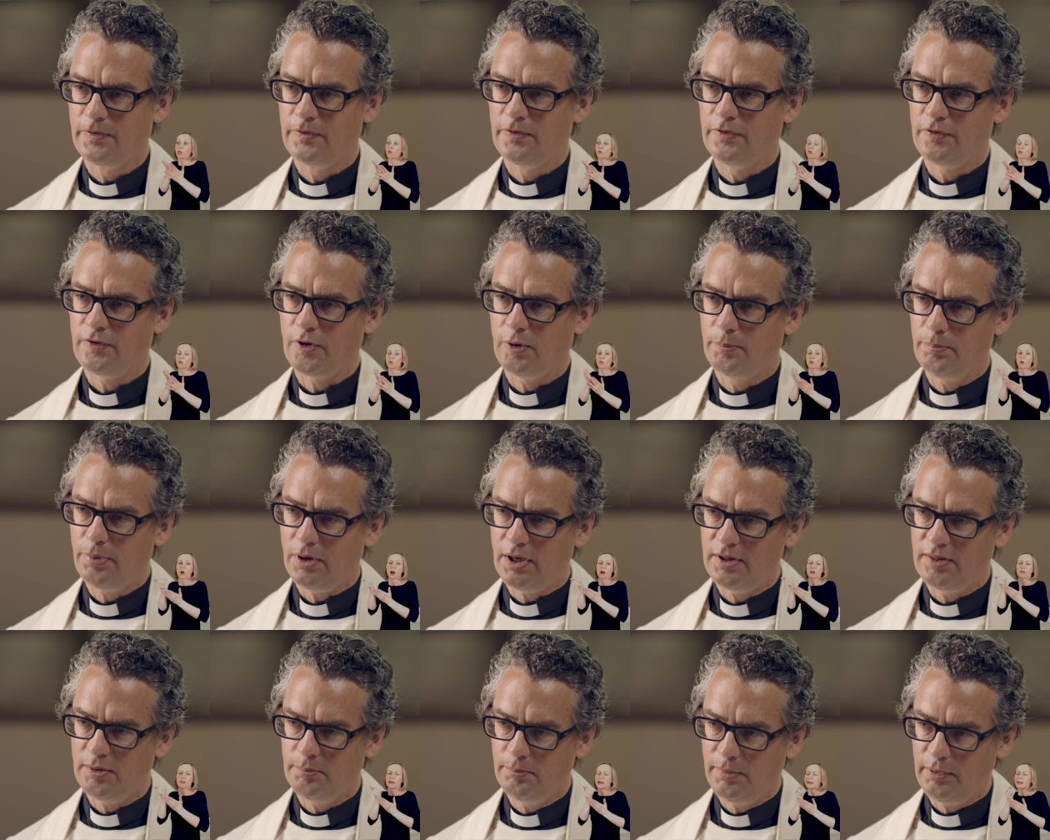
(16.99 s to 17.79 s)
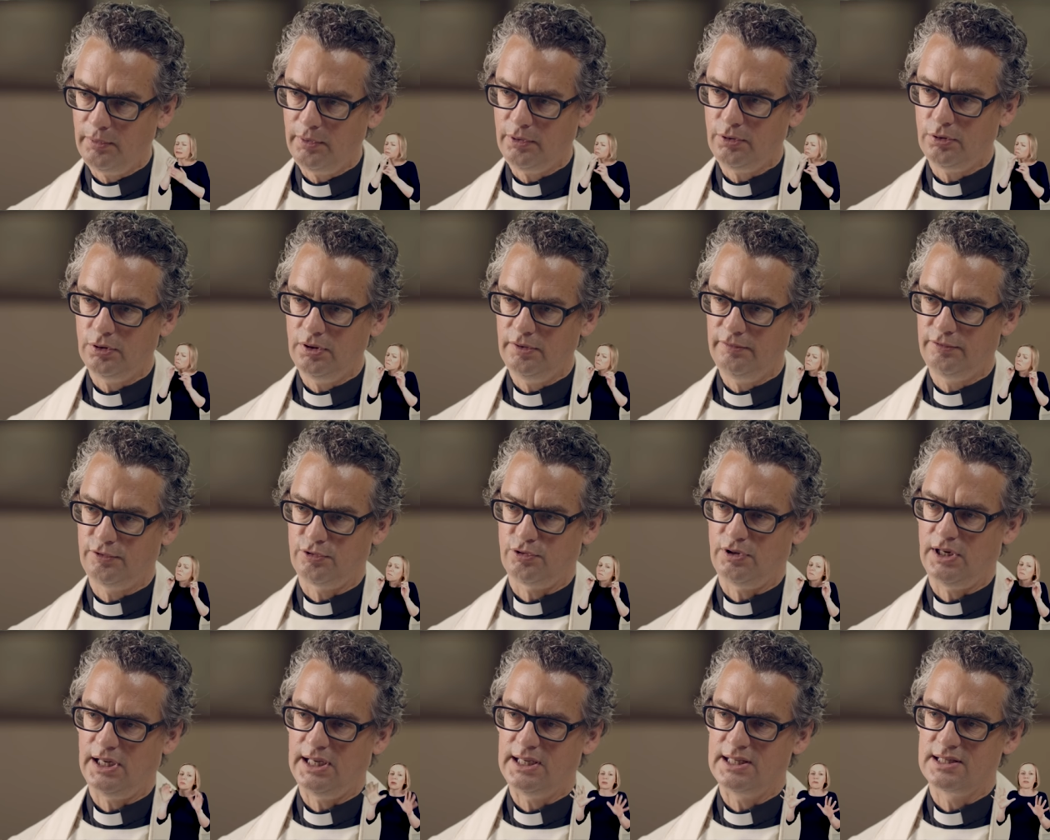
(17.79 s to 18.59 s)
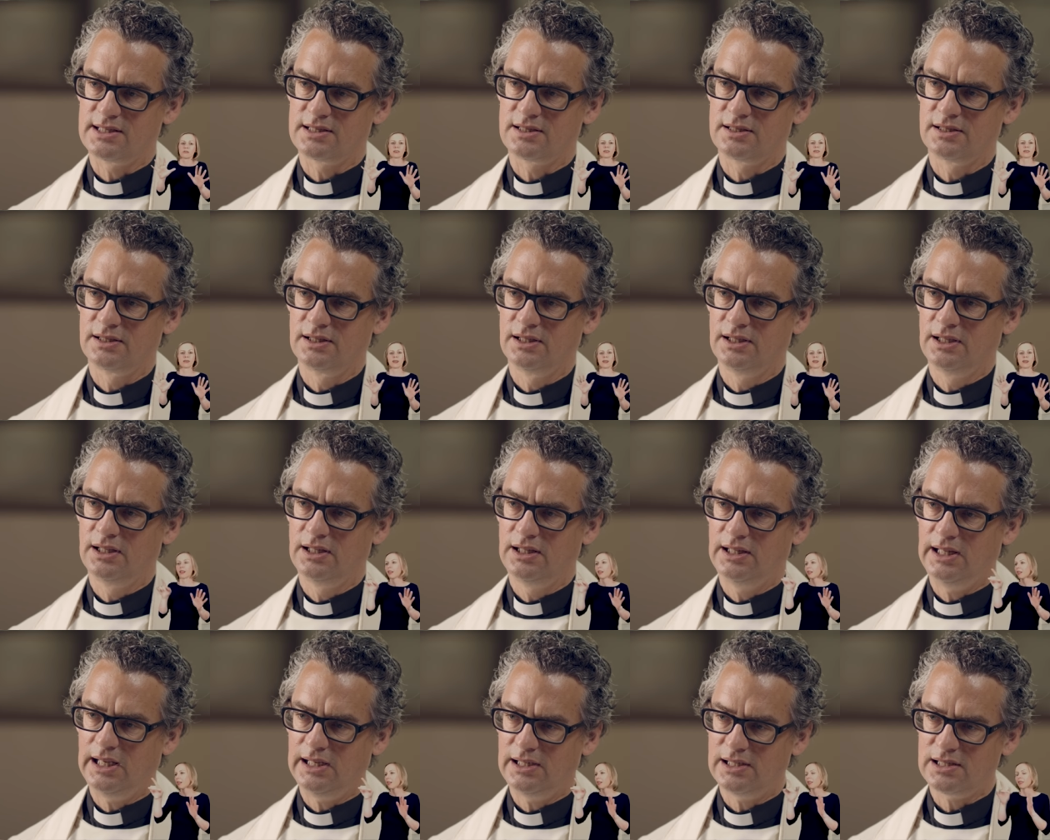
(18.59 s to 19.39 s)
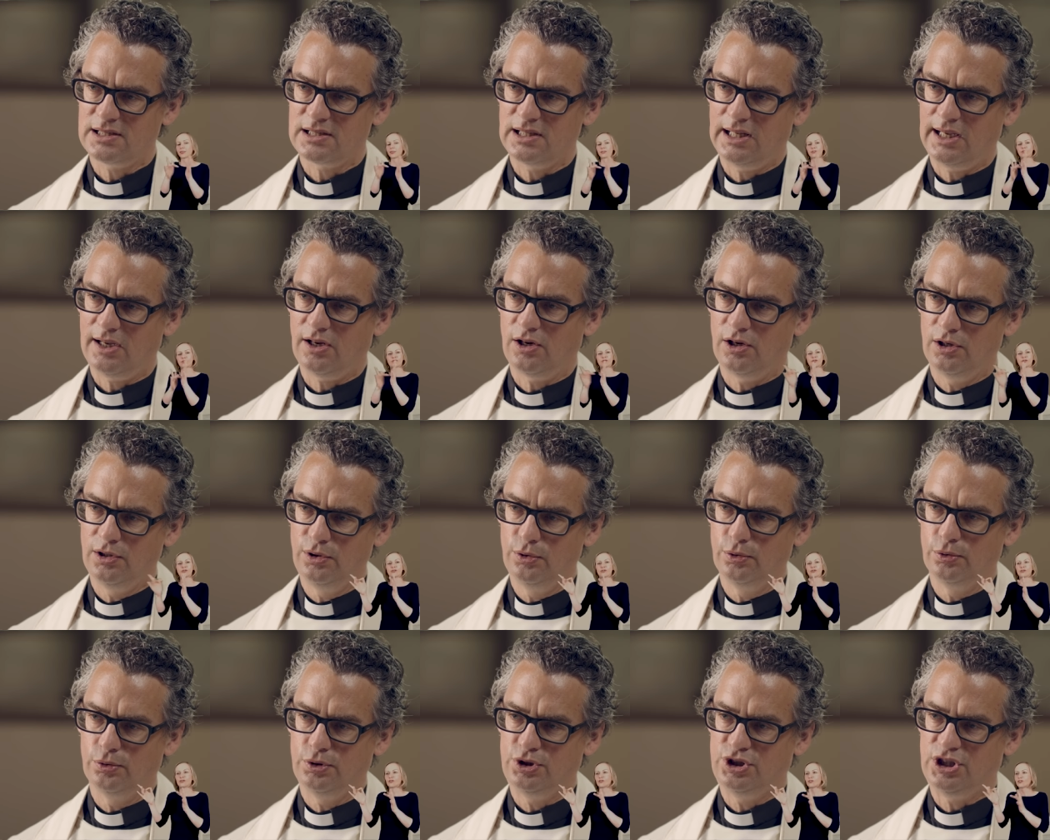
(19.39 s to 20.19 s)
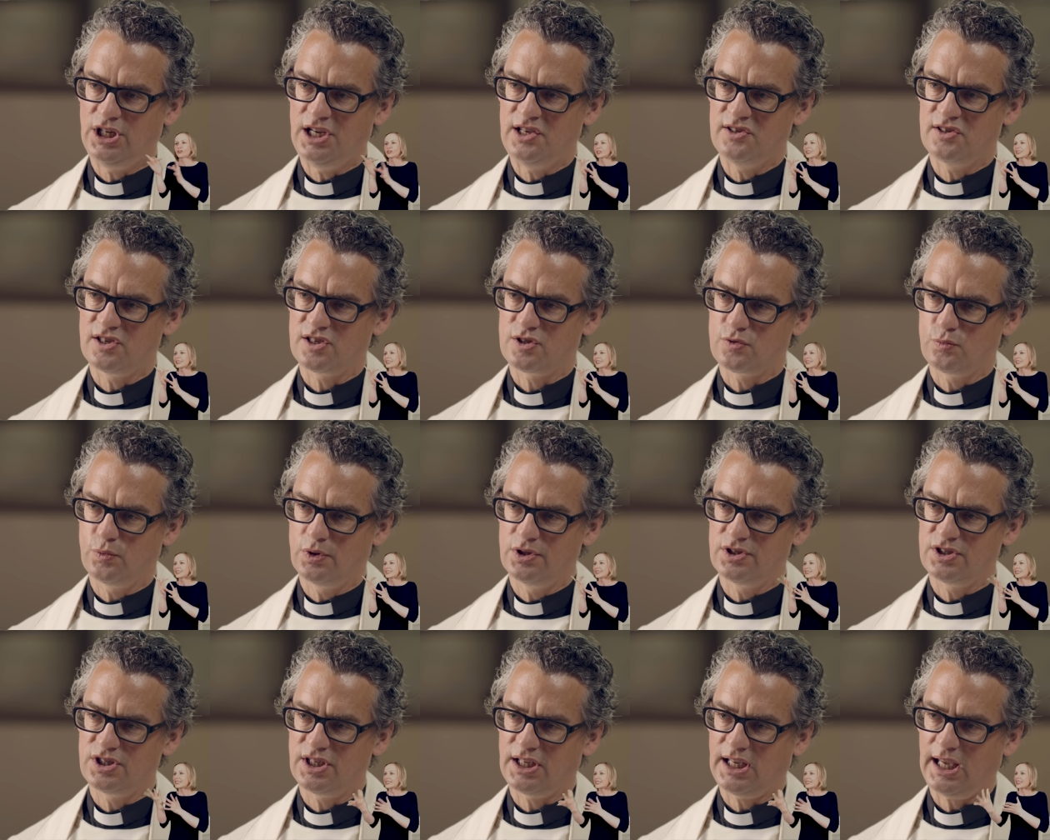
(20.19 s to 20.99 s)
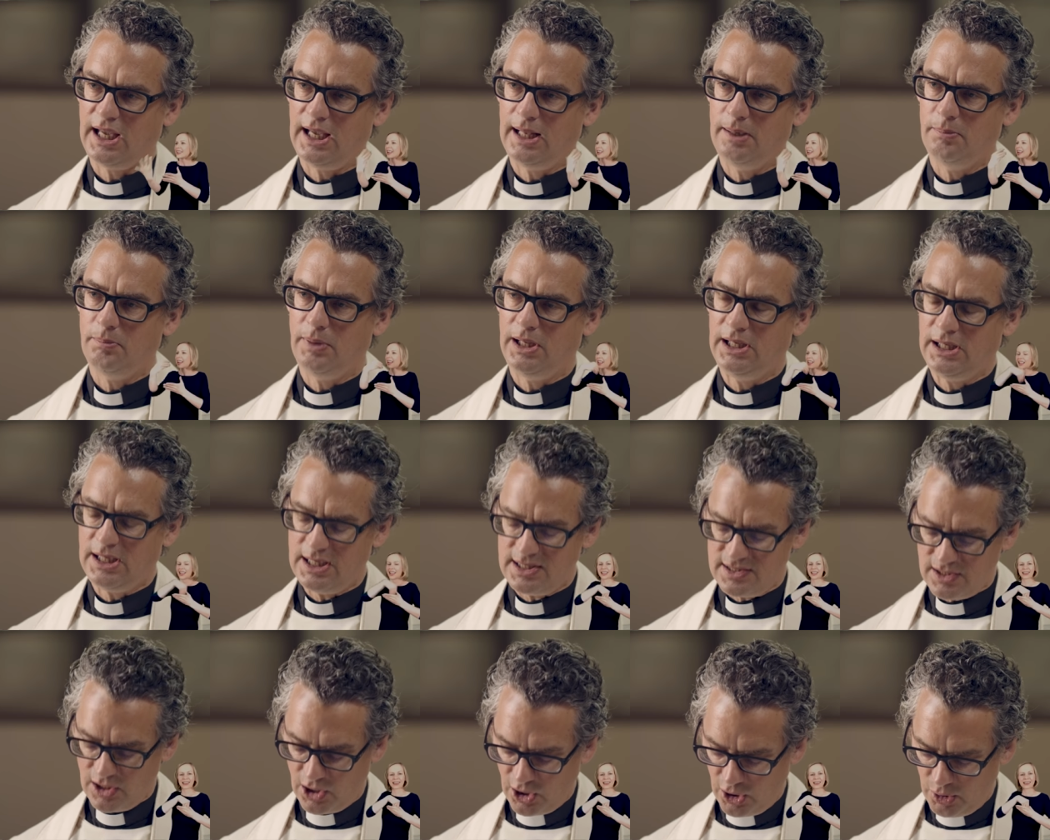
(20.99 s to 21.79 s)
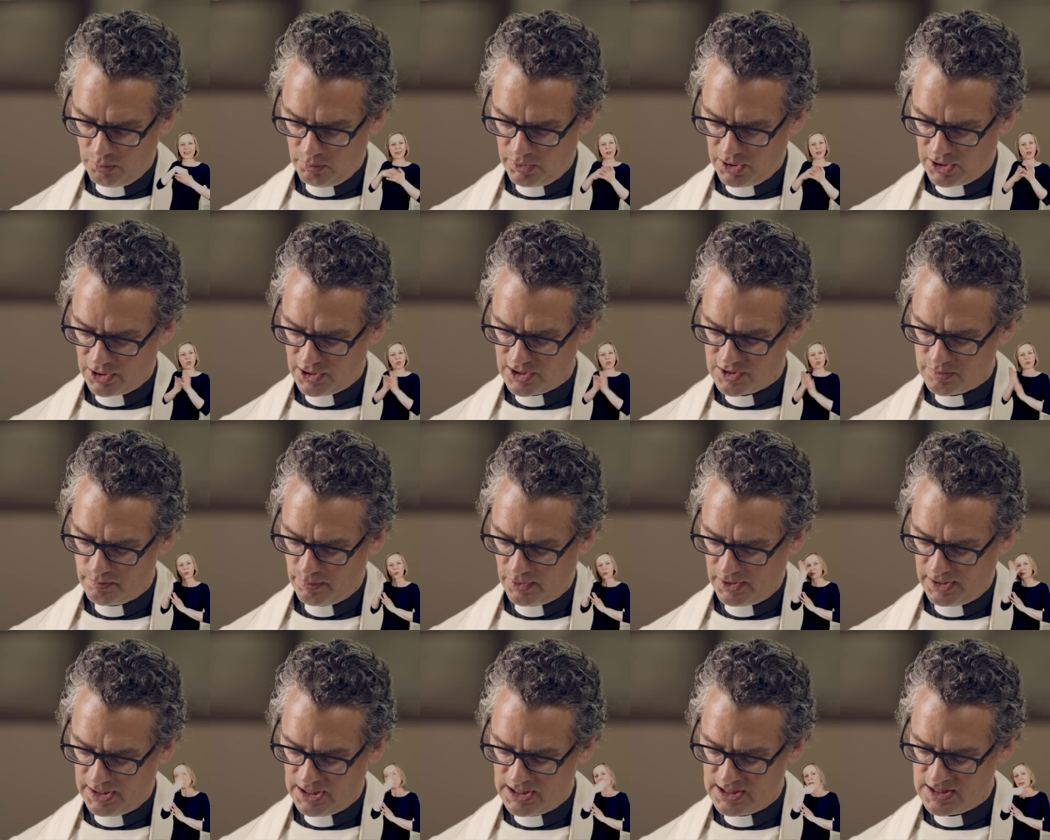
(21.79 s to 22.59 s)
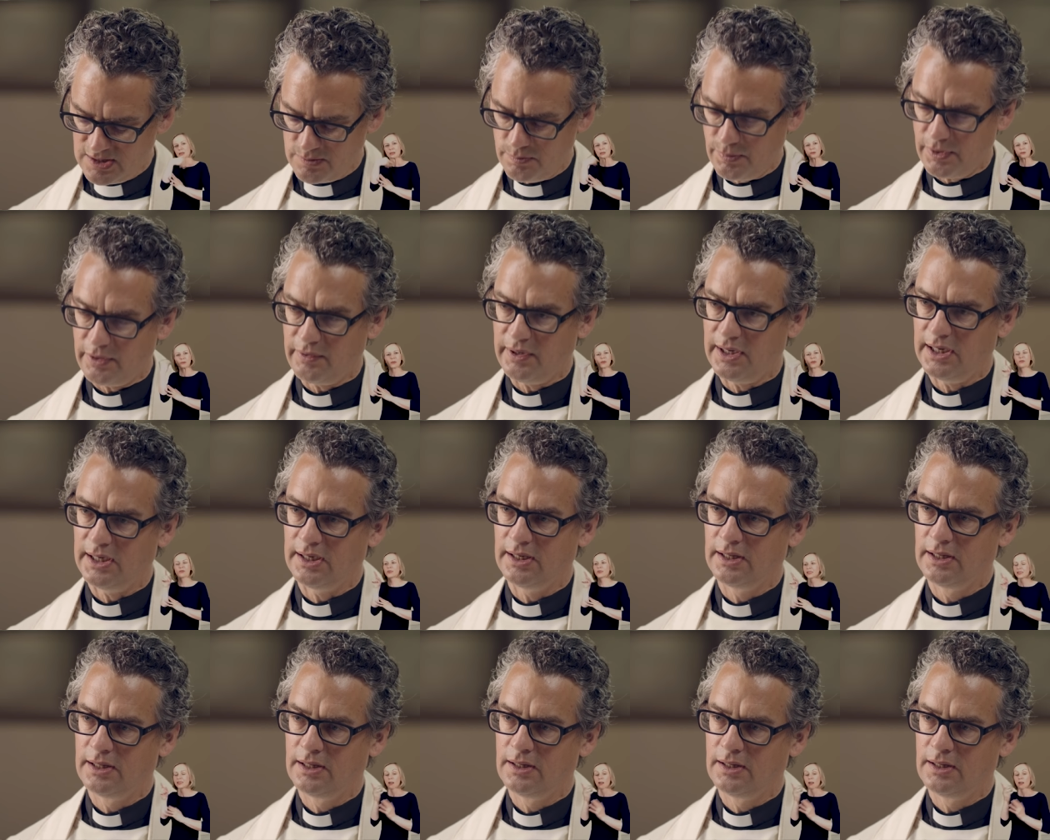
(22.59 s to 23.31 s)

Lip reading: So by the miracle of grace, let us let our Lord Jesus once again make his home in us by his Spirit,